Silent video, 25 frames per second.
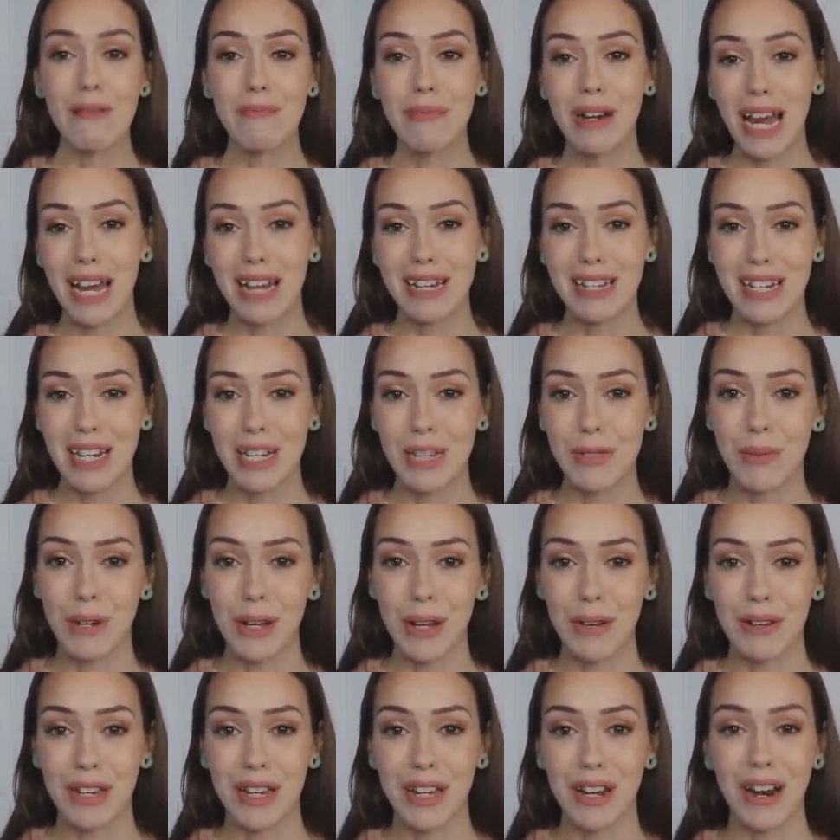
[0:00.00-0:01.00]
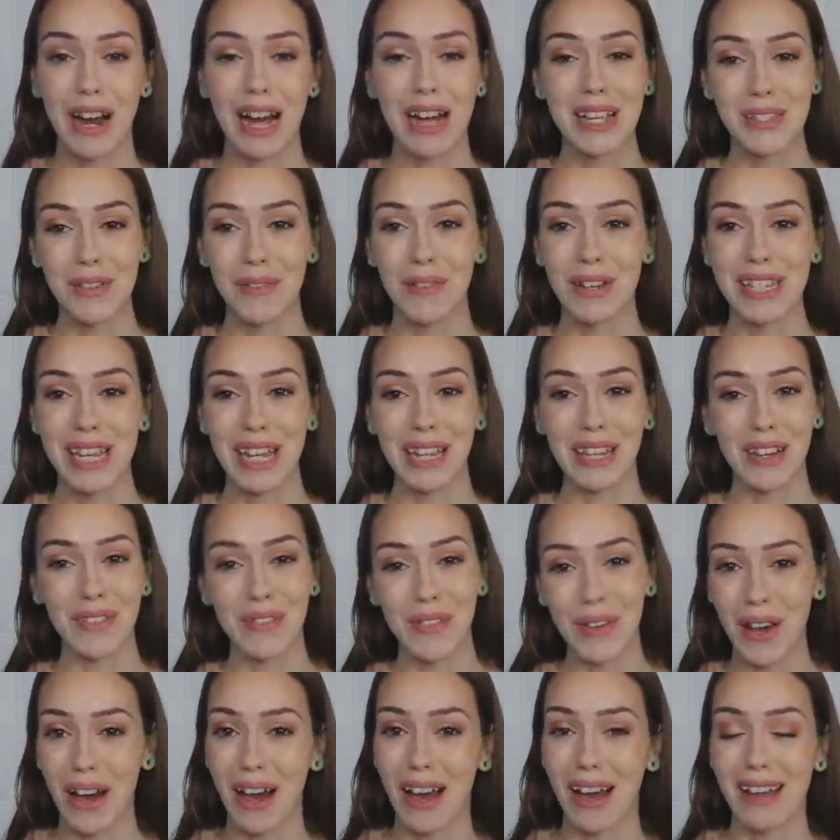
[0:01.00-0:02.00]
I'm gonna end today's video here. As always, I
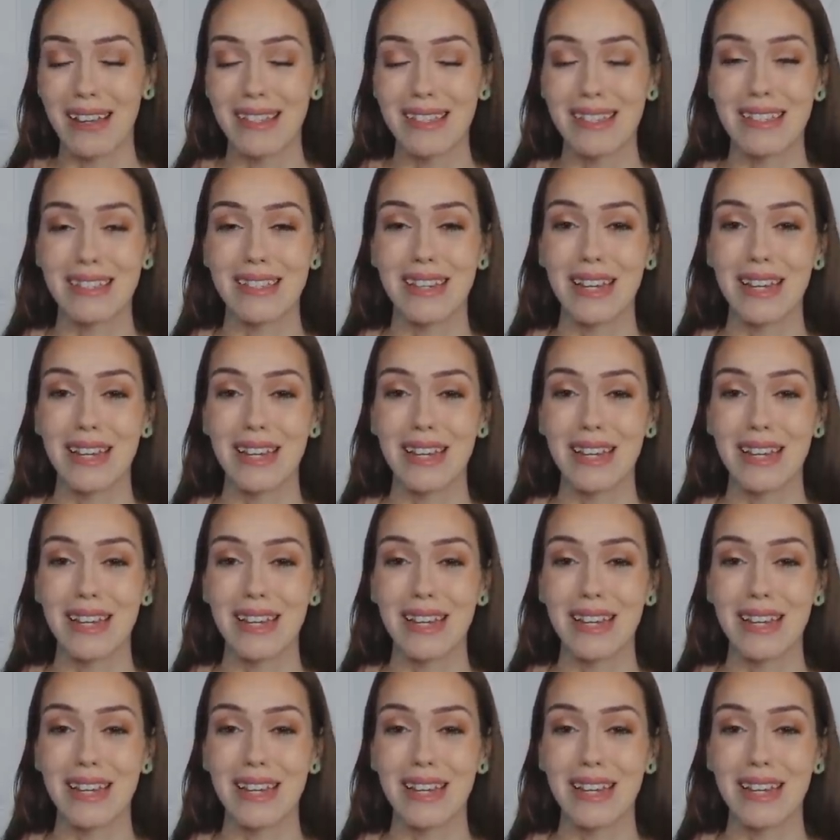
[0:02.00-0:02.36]
love you guys.